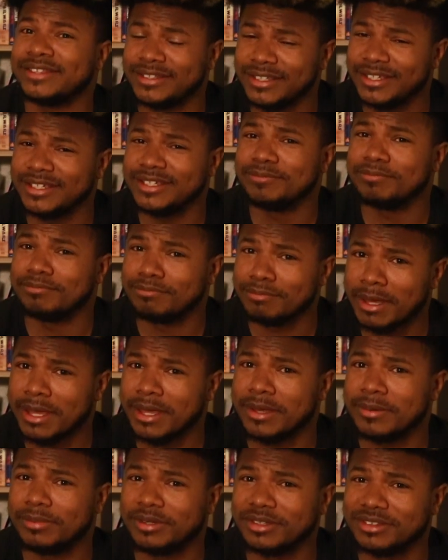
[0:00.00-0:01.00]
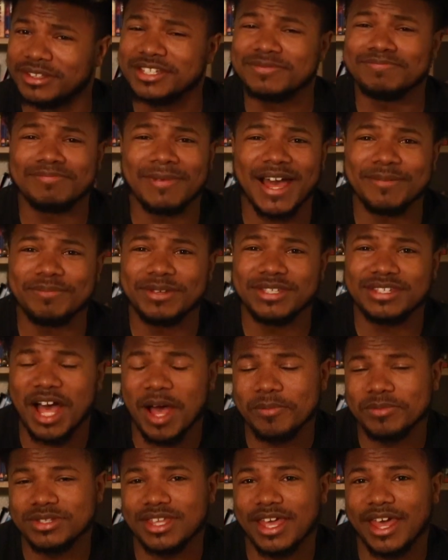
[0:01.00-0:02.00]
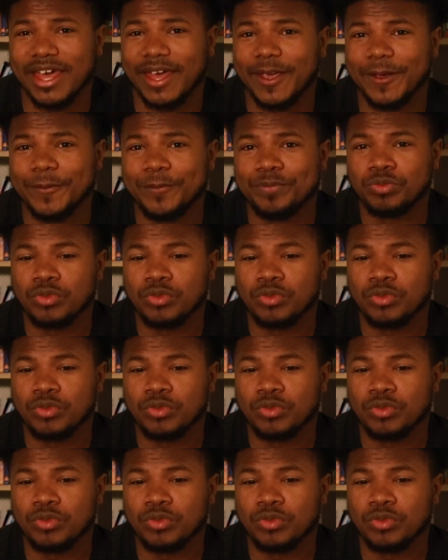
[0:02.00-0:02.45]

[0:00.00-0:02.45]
think maybe. This might be Tommy's dad.